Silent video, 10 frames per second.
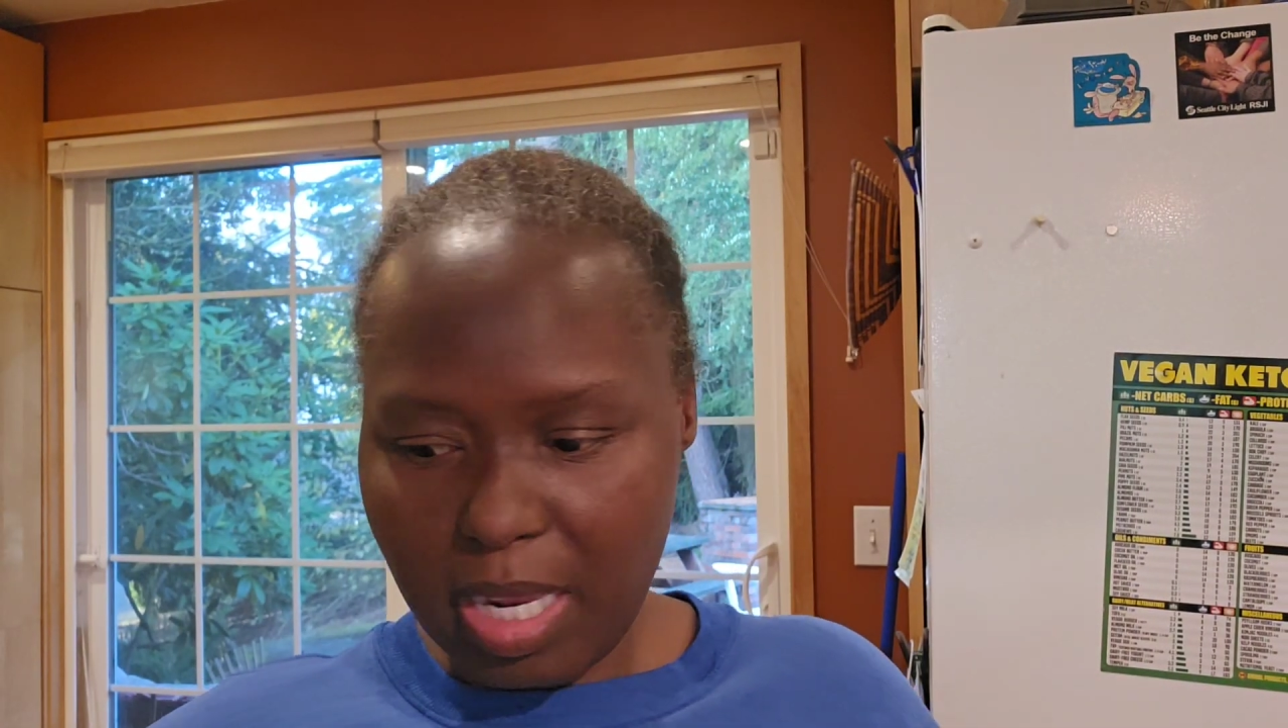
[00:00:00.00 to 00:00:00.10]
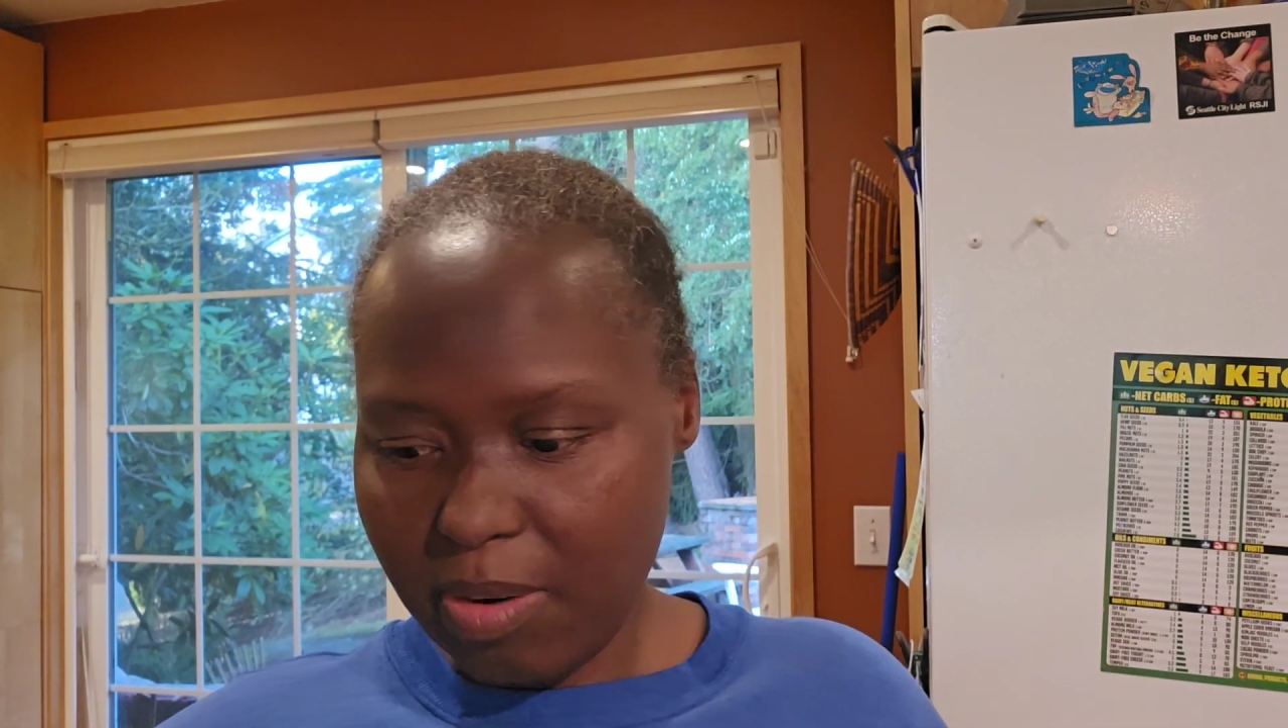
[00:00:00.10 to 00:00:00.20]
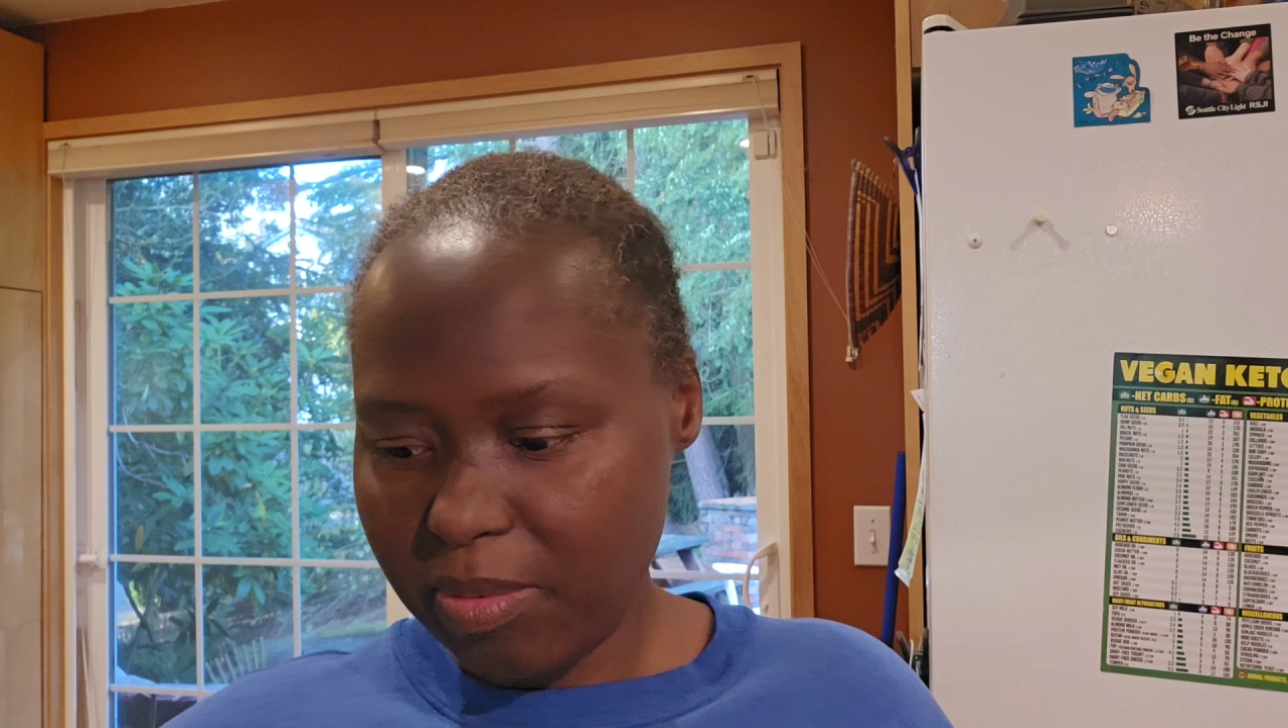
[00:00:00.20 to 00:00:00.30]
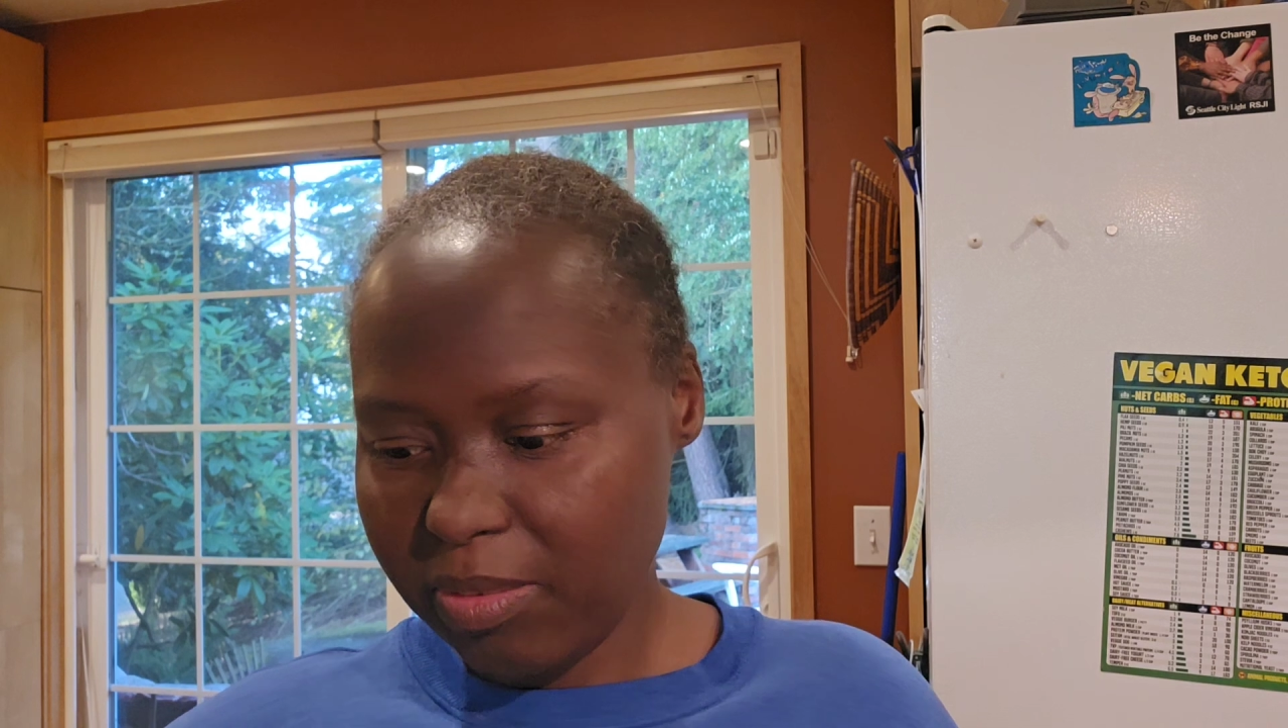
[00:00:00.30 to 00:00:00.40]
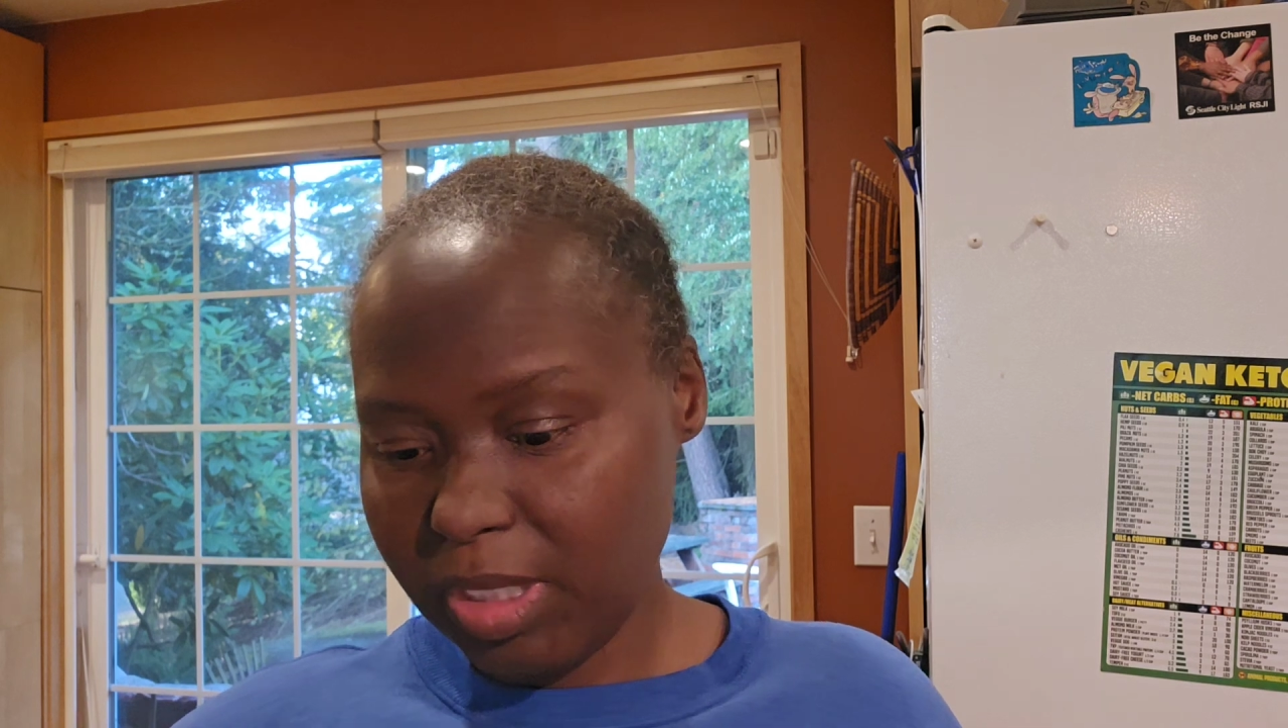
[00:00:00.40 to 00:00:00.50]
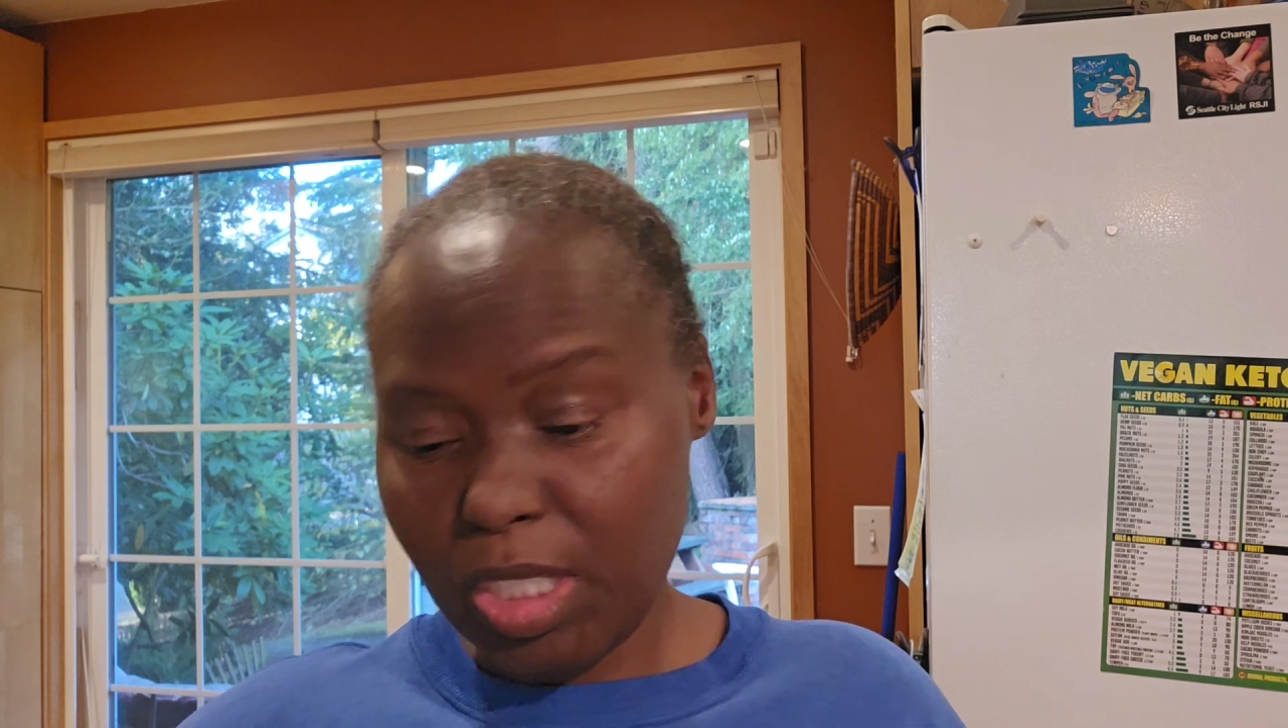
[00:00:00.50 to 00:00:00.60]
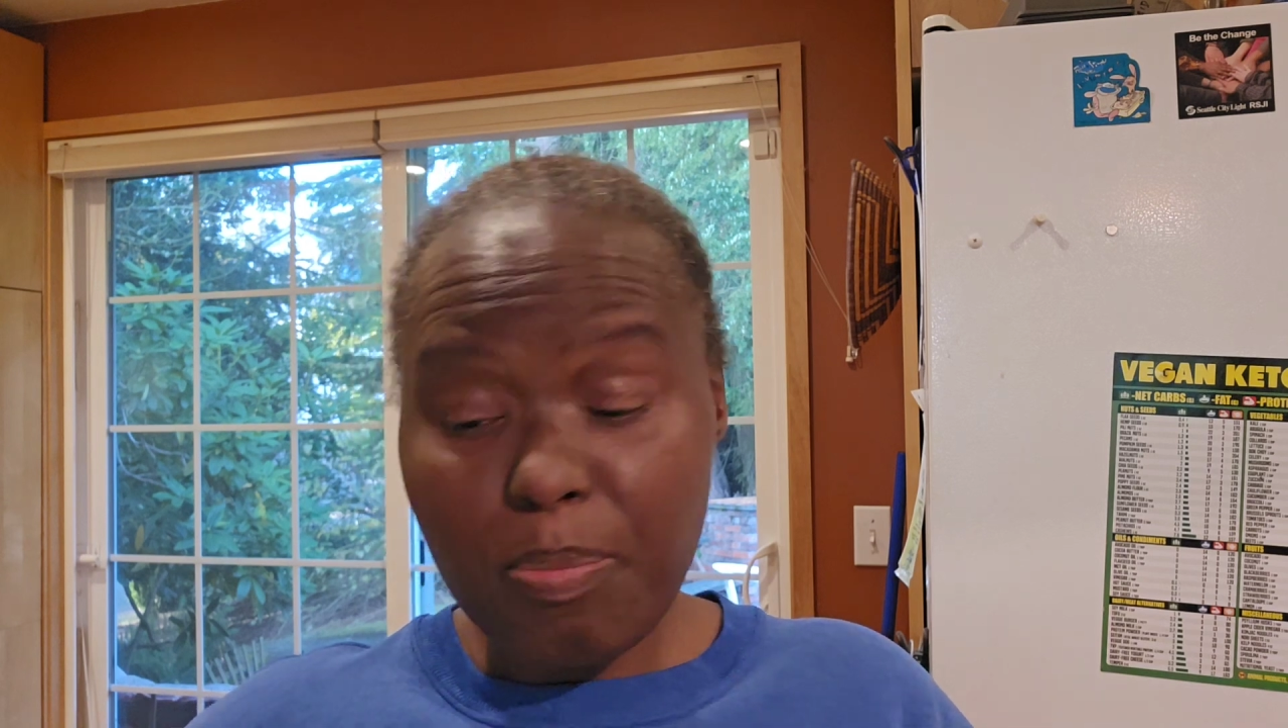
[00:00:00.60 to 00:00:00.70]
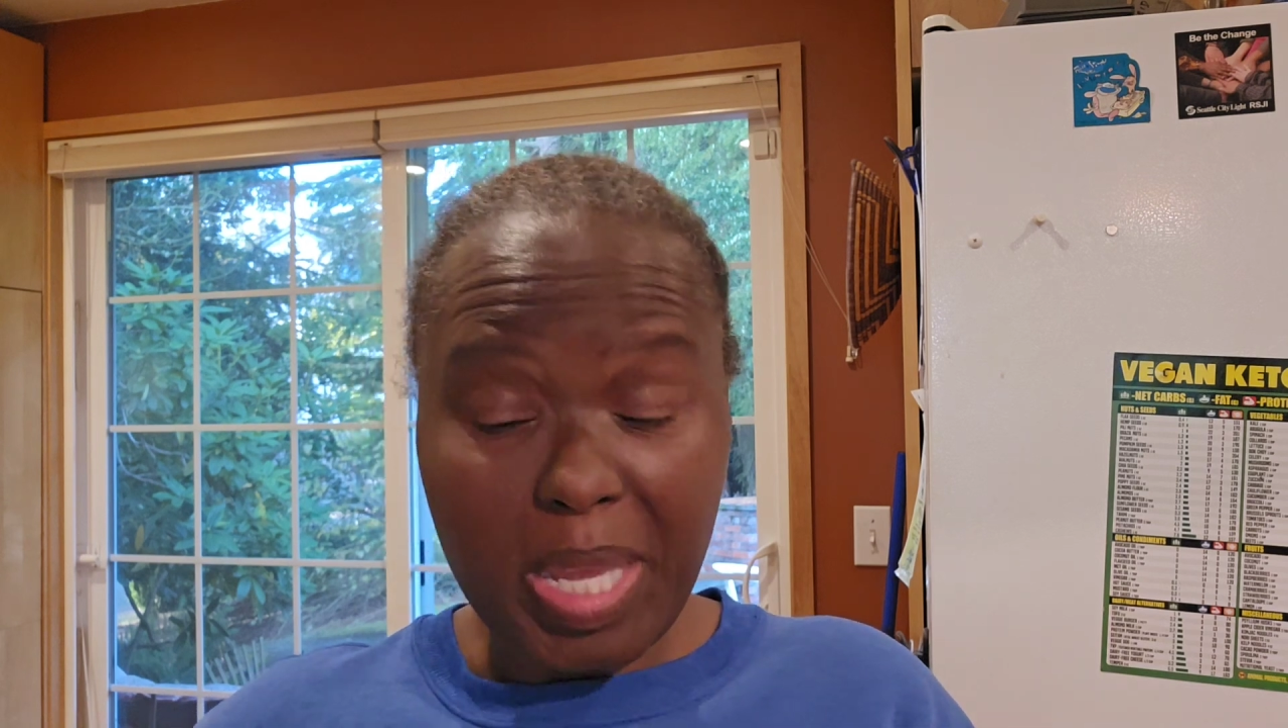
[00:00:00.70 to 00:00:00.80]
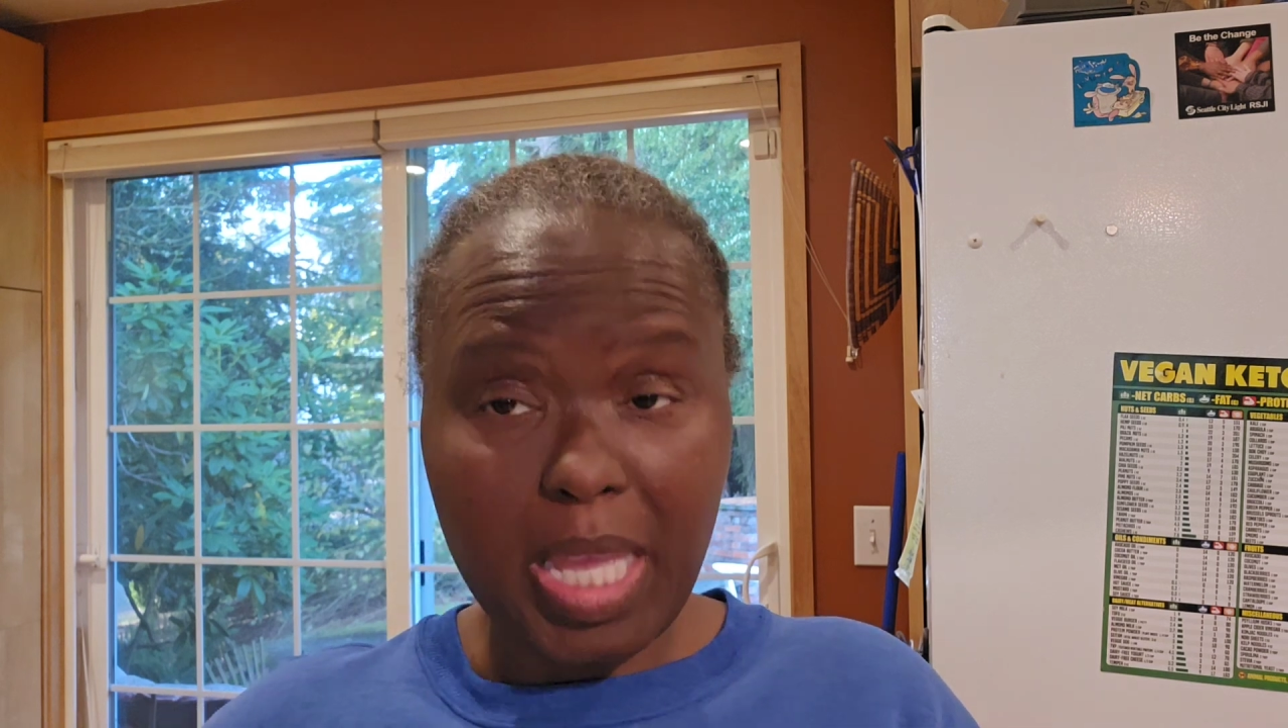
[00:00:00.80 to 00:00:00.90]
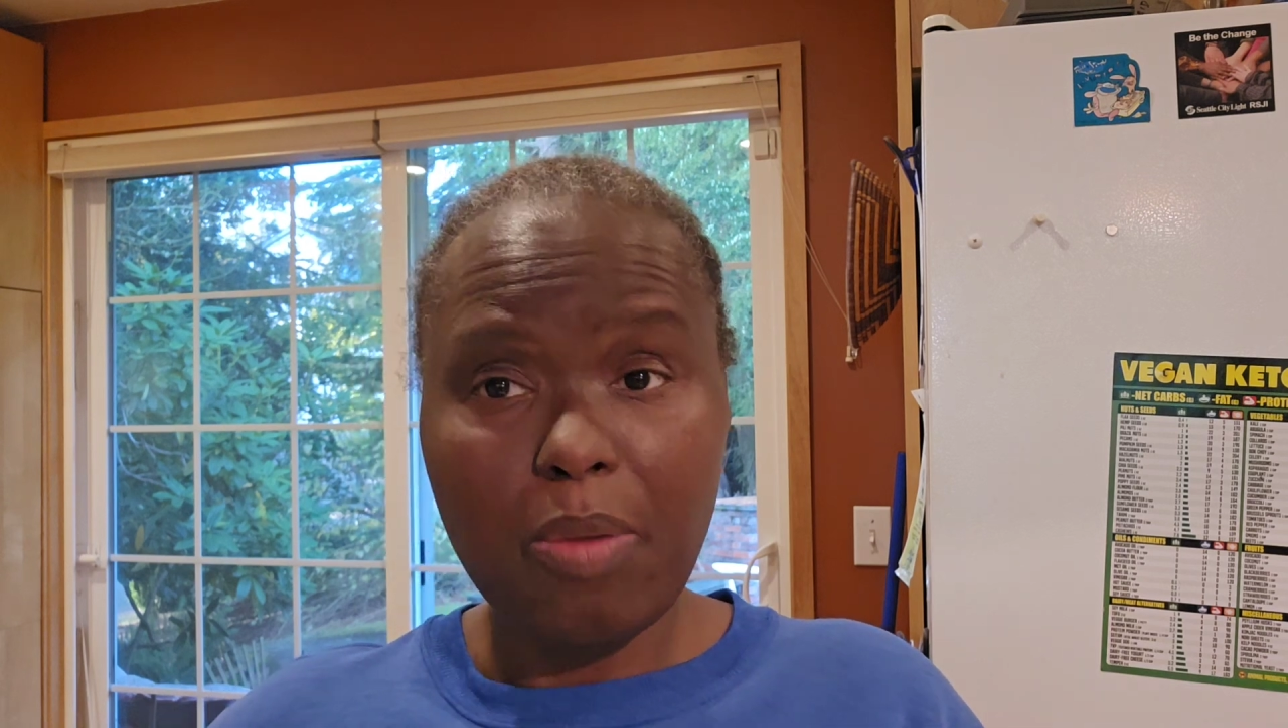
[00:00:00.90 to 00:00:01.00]
And to
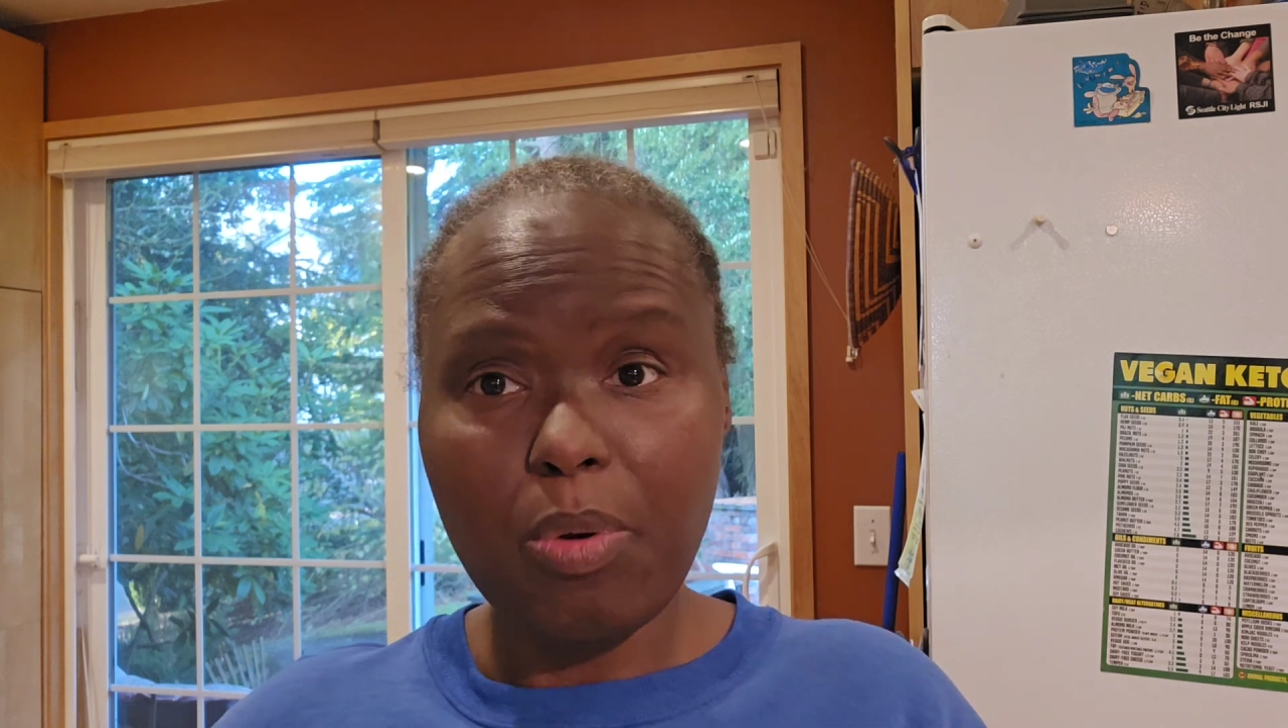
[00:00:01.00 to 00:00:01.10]
me,